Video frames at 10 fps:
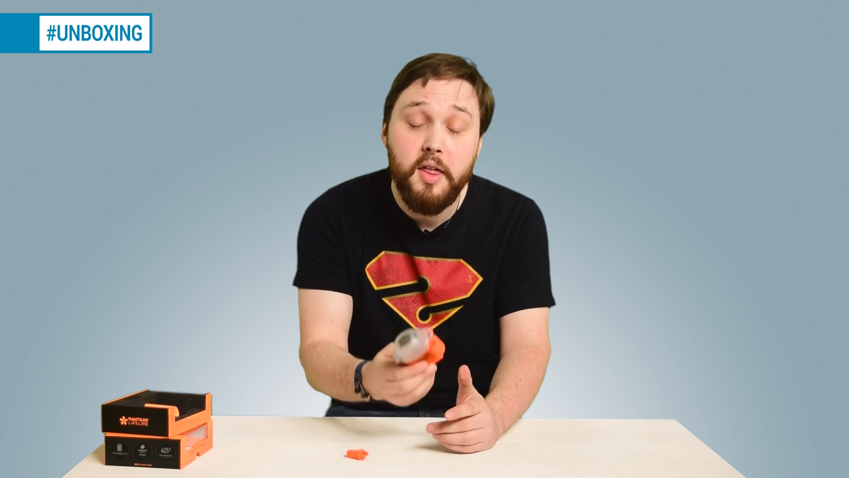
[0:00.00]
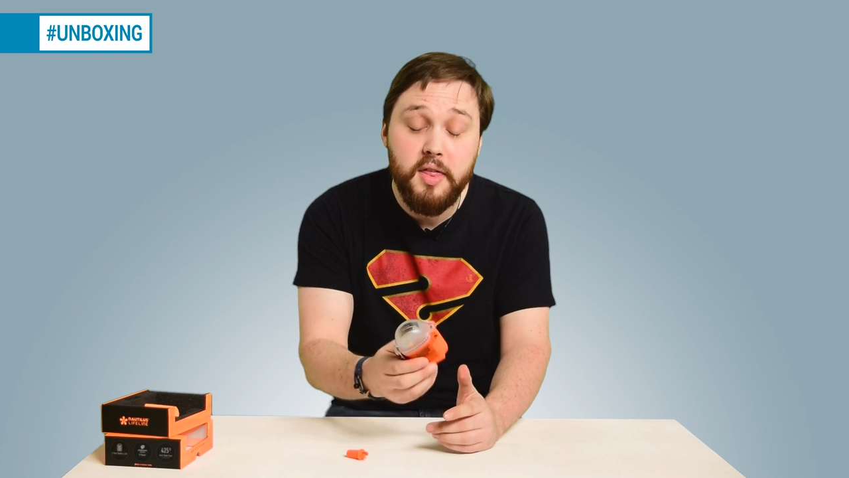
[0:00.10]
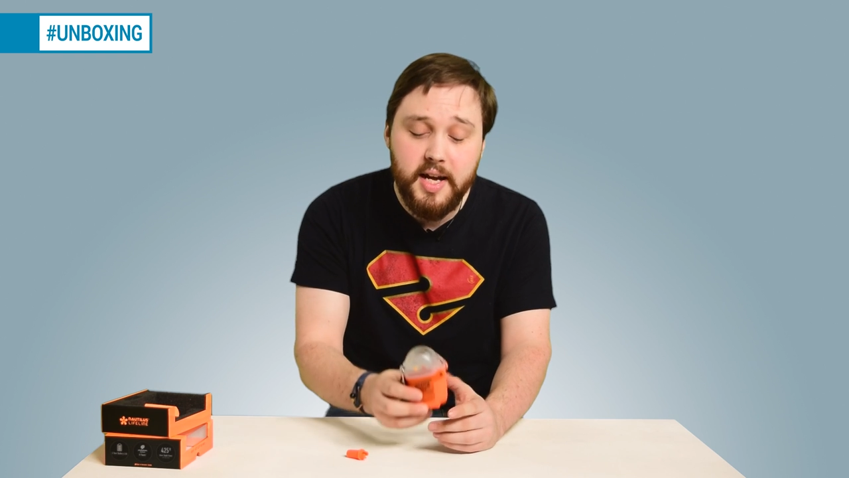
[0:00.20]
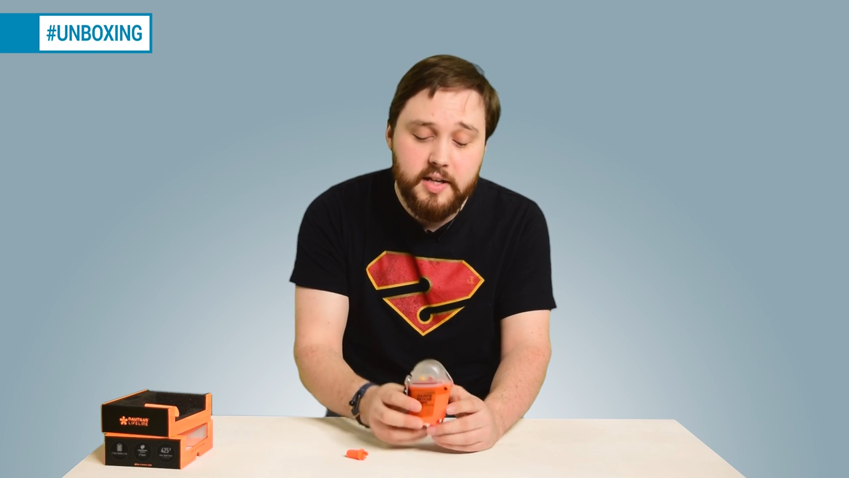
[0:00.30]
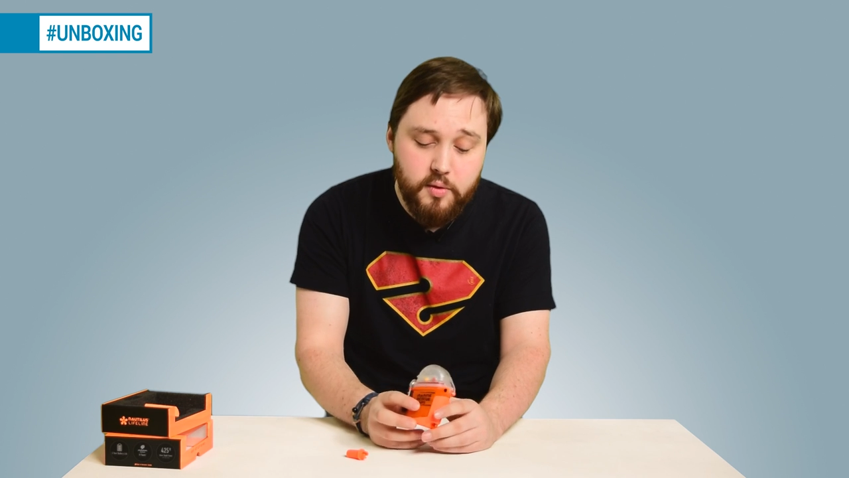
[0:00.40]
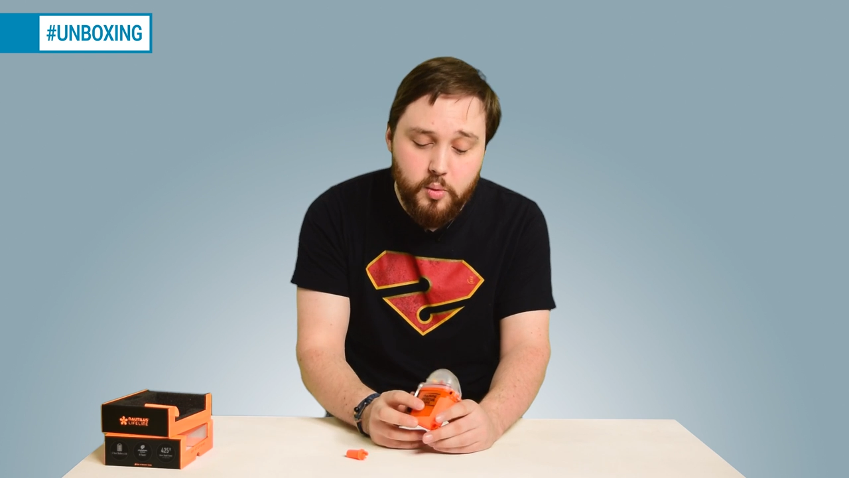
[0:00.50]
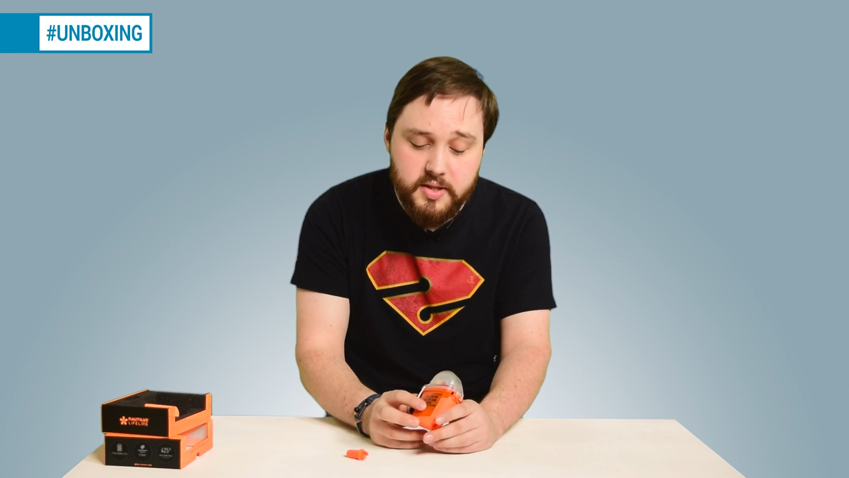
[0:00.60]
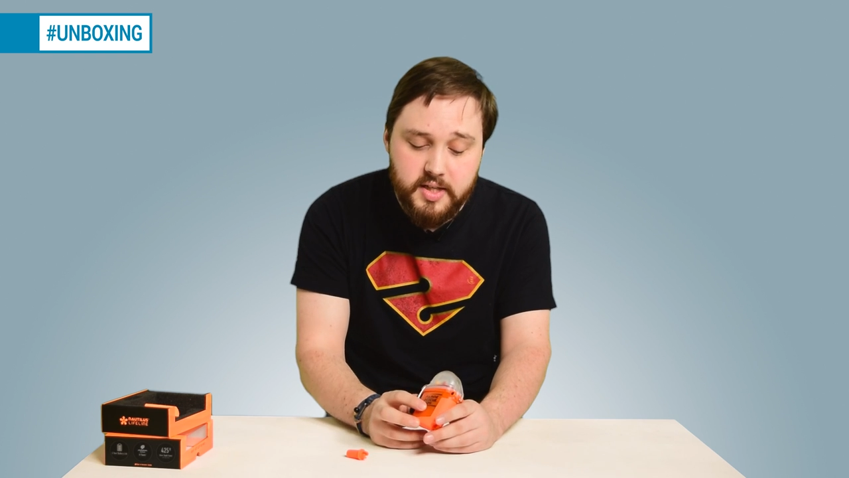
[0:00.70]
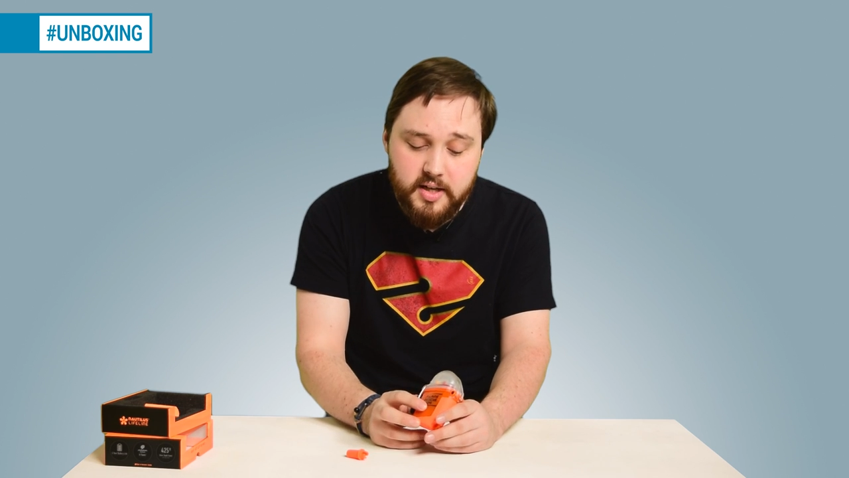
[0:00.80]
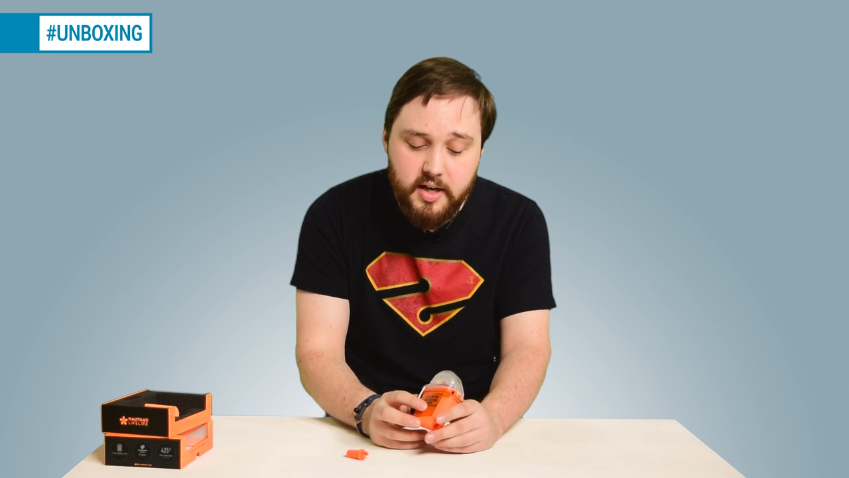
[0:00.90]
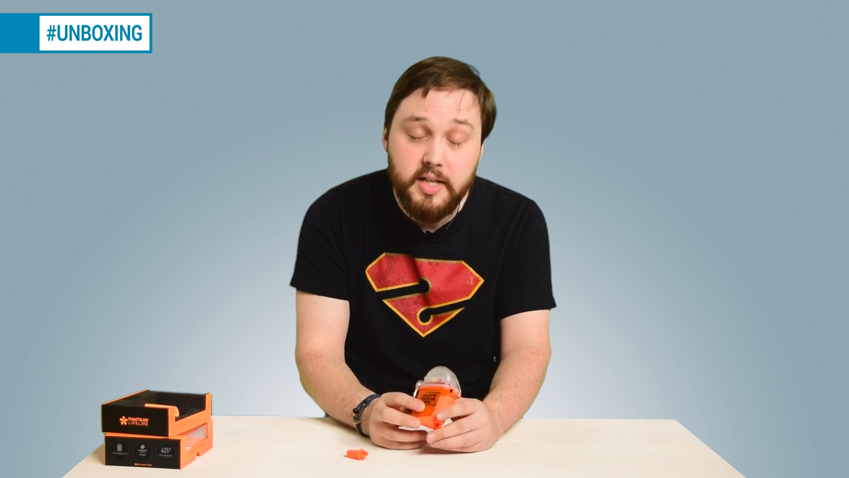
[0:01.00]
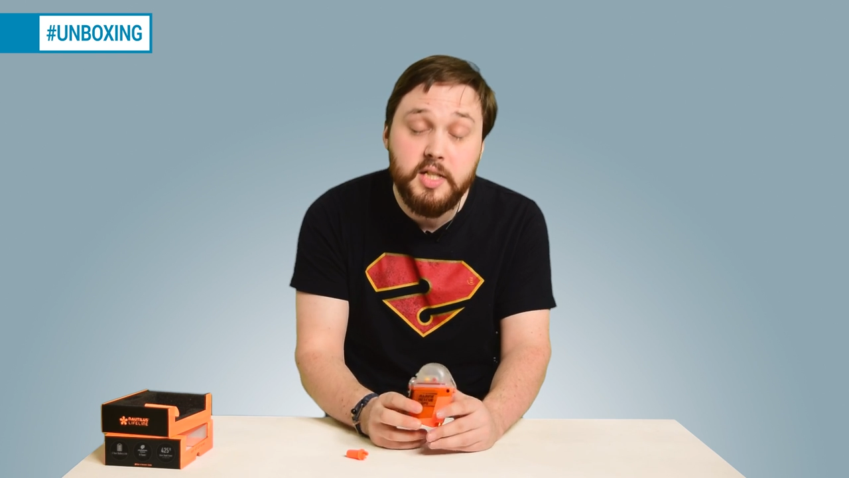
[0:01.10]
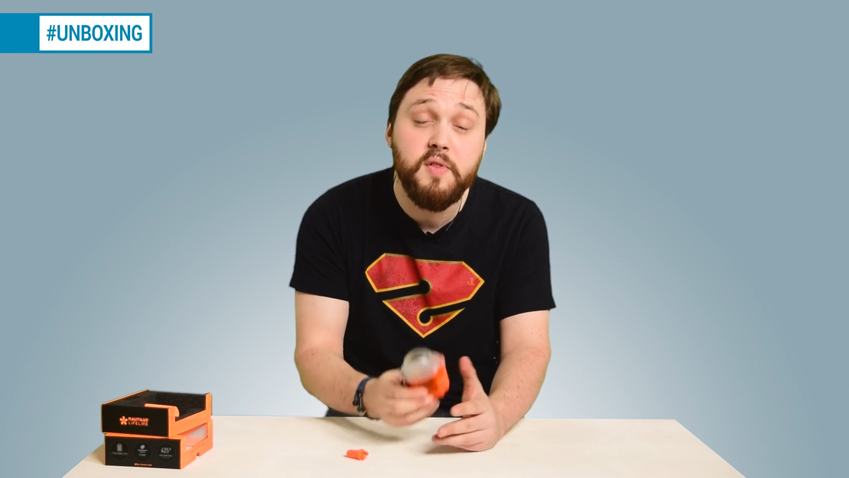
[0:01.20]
Thanks for watching, guys.